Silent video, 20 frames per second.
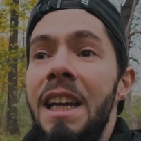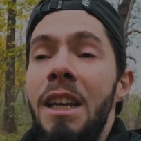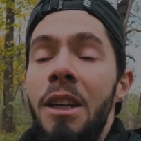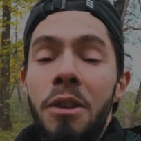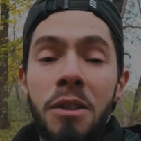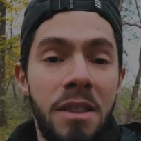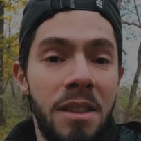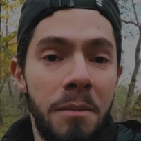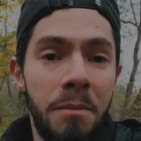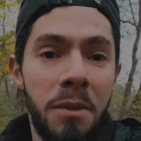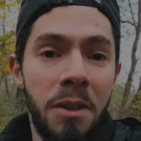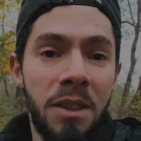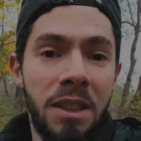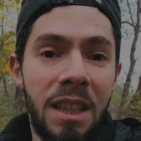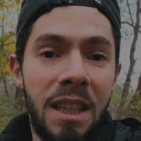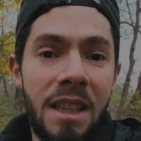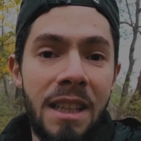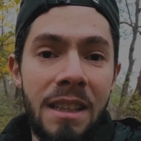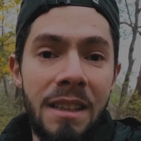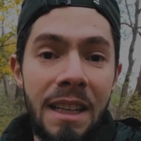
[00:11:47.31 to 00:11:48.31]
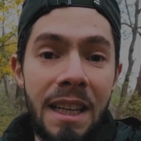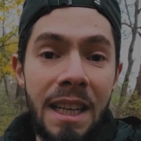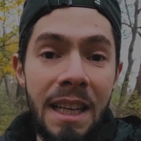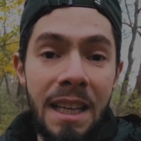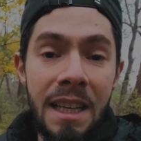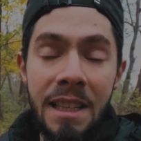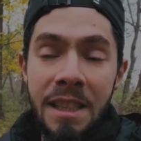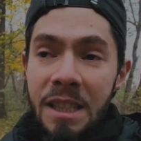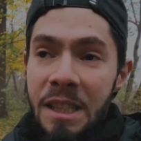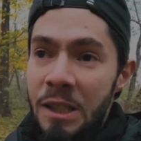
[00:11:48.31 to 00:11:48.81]
Your support is
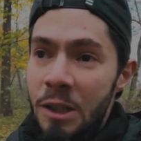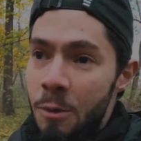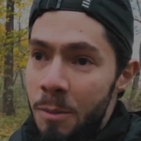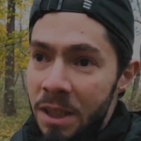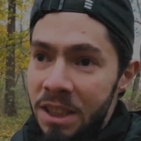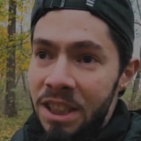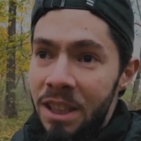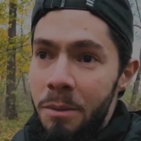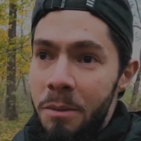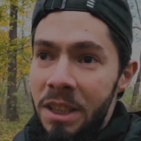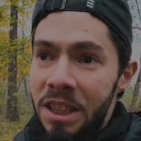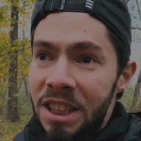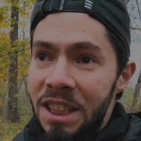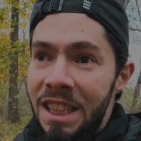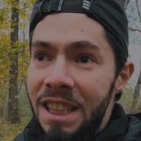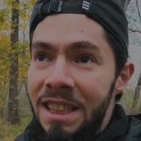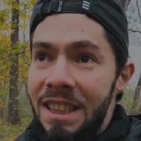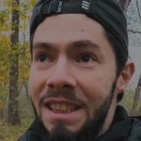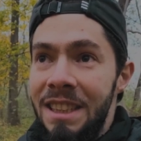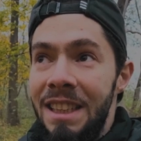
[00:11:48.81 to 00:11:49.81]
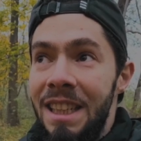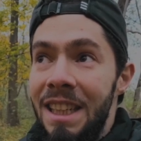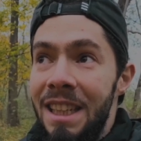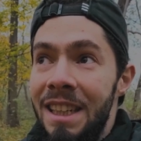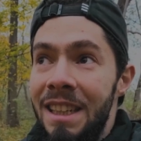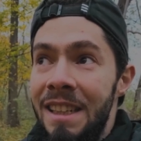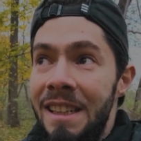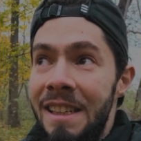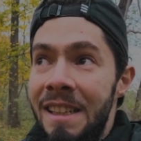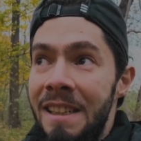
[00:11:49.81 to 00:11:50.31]
really so much appreciated,
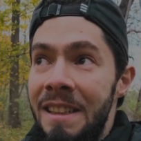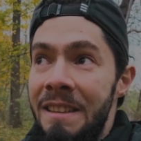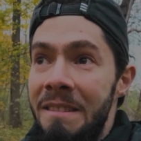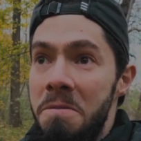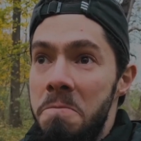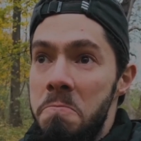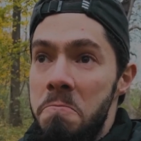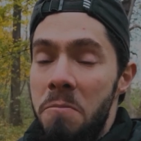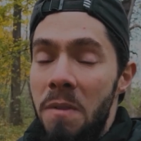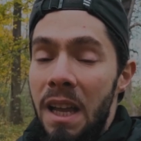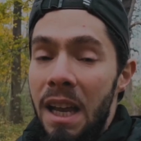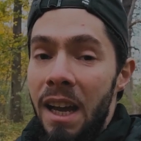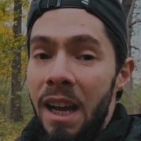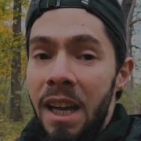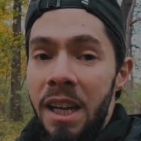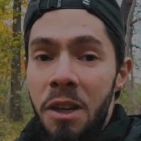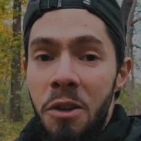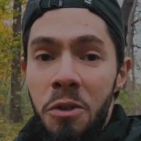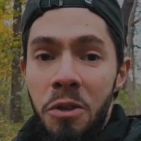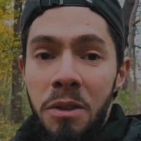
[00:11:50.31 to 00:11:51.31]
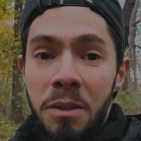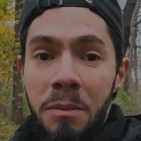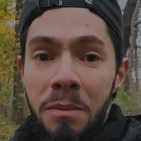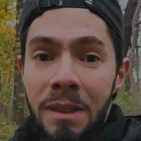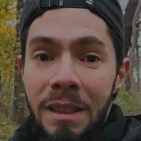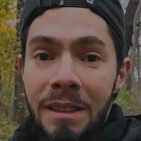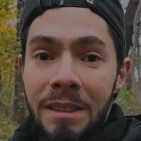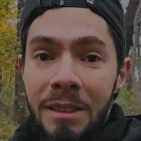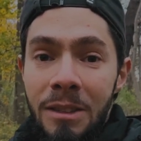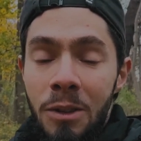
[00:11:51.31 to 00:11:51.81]
and I could
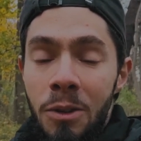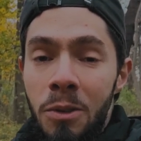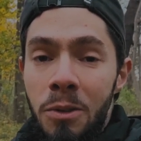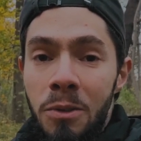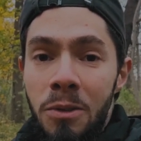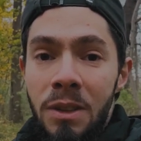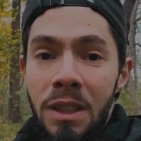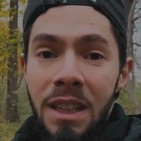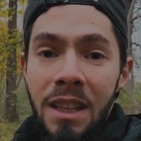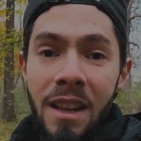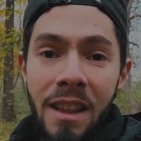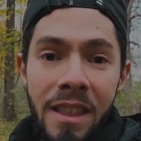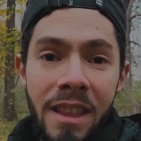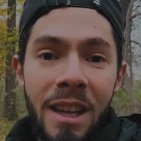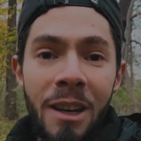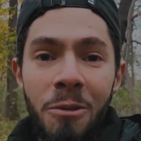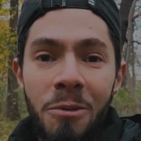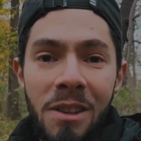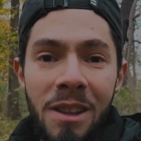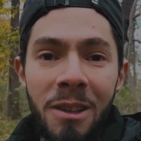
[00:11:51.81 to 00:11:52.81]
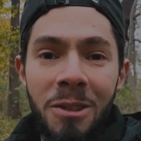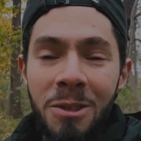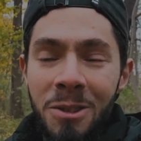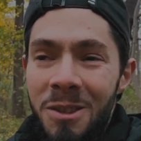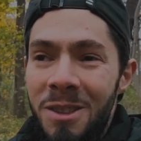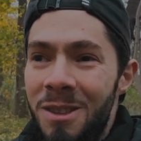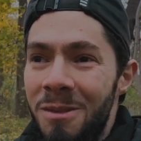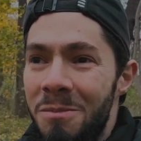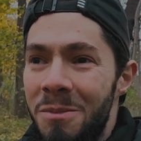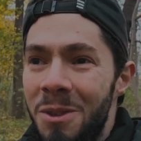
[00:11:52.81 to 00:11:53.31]
do nothing without
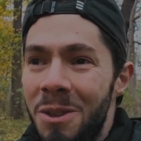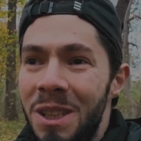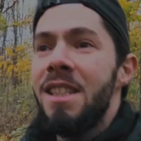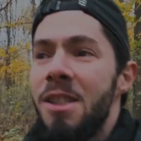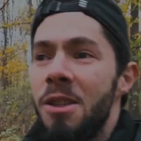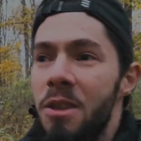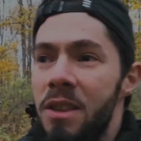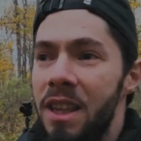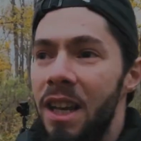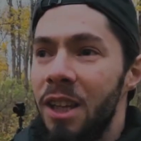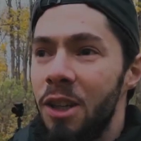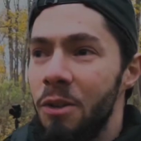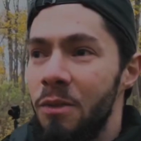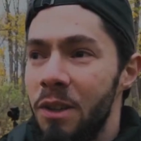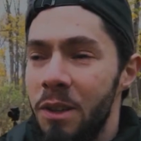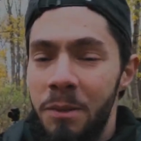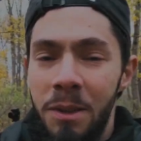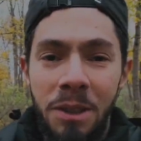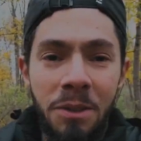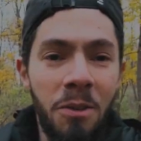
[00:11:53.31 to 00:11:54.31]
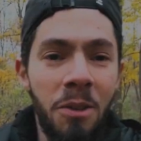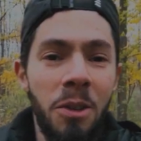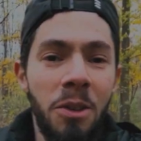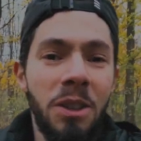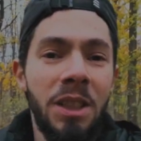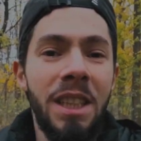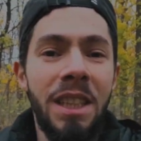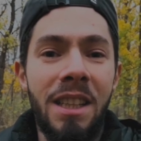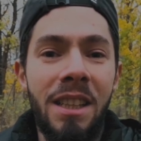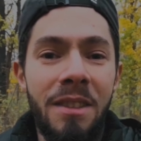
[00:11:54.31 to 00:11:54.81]
your support. So thank you very much for
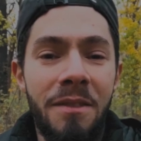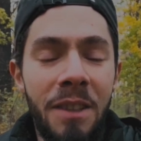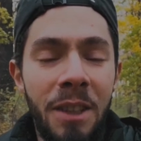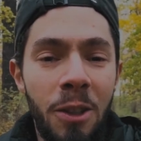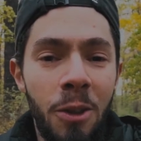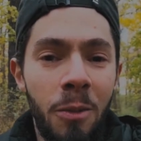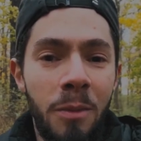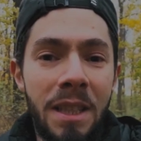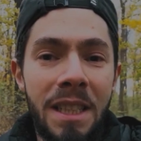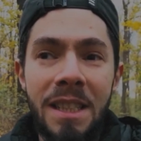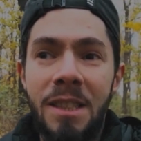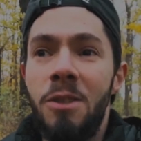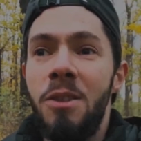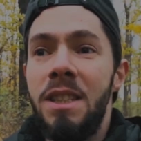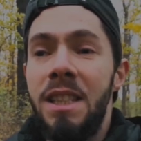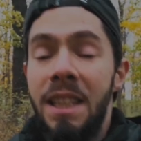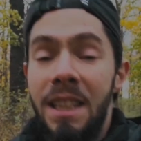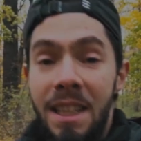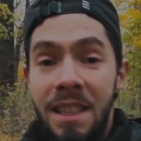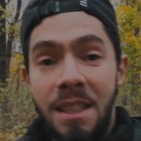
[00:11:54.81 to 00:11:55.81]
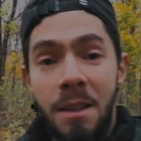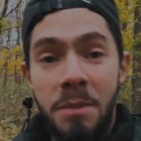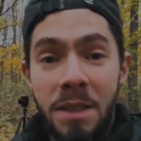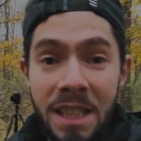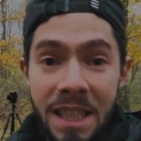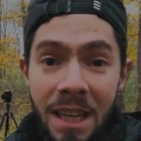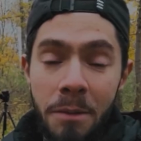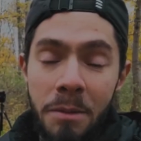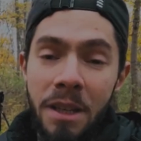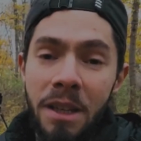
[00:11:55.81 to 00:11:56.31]
watching this video. Please consider
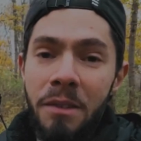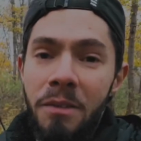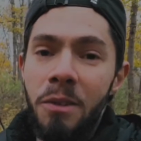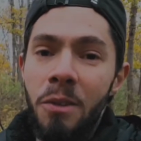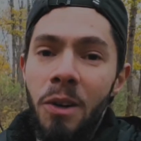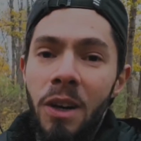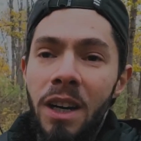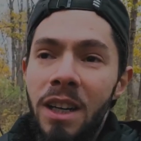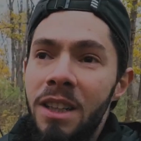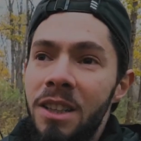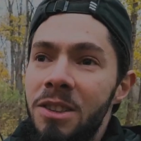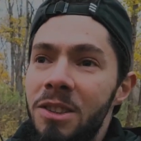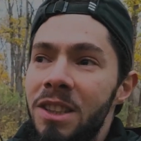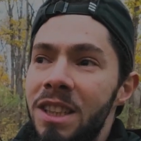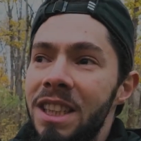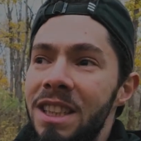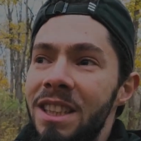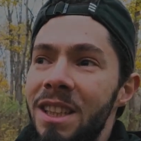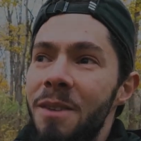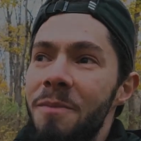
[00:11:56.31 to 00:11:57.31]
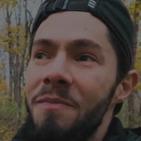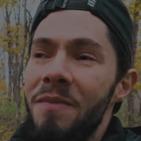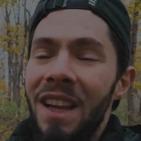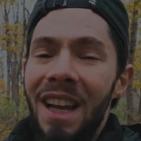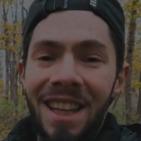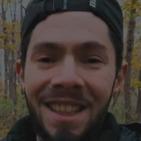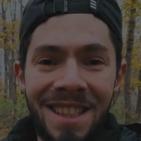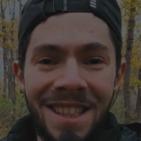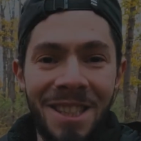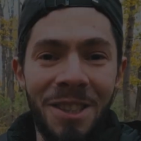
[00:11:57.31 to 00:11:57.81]
subscribing if you are not already,
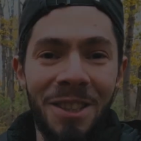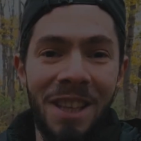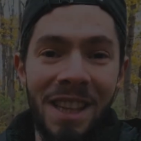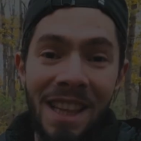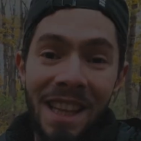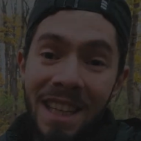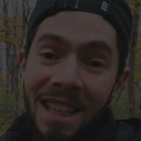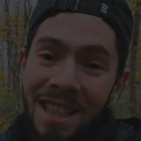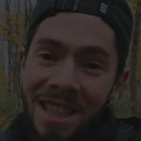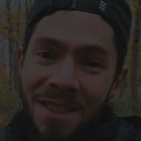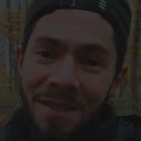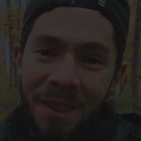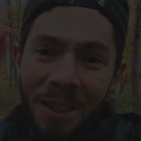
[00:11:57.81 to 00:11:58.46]
and see you in the next